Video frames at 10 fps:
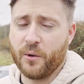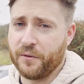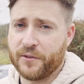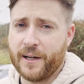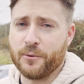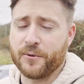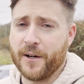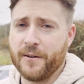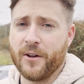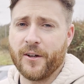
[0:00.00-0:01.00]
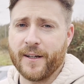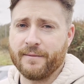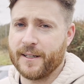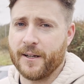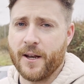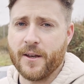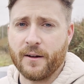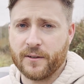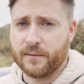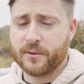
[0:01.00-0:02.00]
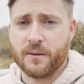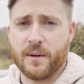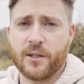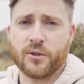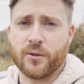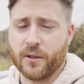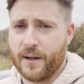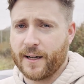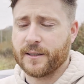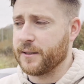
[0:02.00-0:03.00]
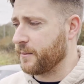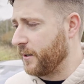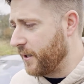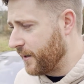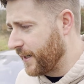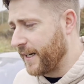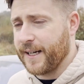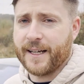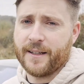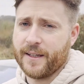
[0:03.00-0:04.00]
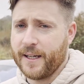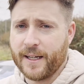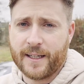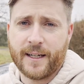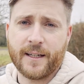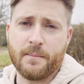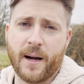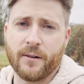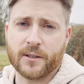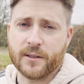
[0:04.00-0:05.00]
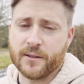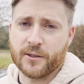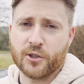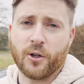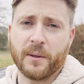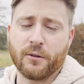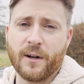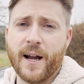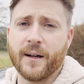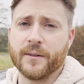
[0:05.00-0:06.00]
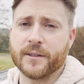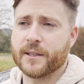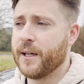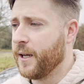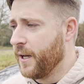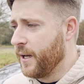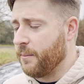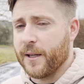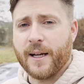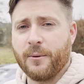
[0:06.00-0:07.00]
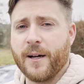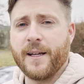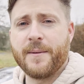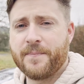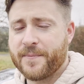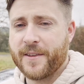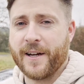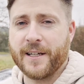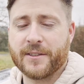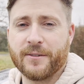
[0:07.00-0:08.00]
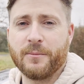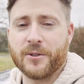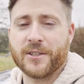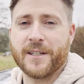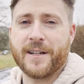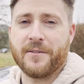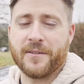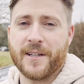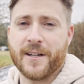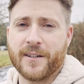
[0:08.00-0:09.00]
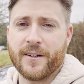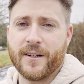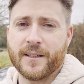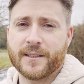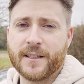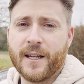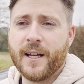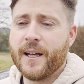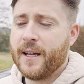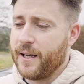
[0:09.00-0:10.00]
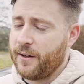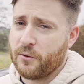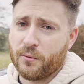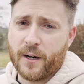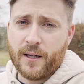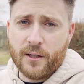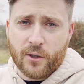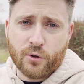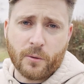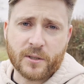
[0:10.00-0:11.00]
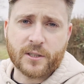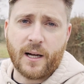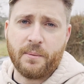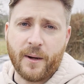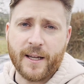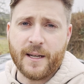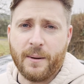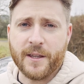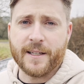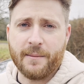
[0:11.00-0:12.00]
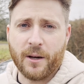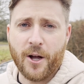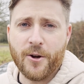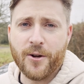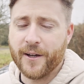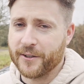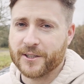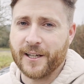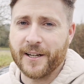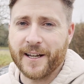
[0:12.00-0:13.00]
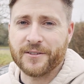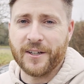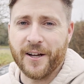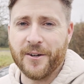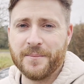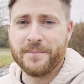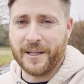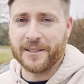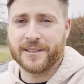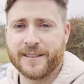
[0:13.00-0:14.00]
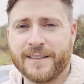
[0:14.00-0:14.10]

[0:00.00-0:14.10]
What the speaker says: would have doubled overnight had I done nothing. So make sure you're acting smart, getting out there, getting comparisons and shopping around. But anyway, thanks for watching another video, guys. If you haven't already, do drop a sub by hitting the button down below, and I'll see you in the next video. Peace.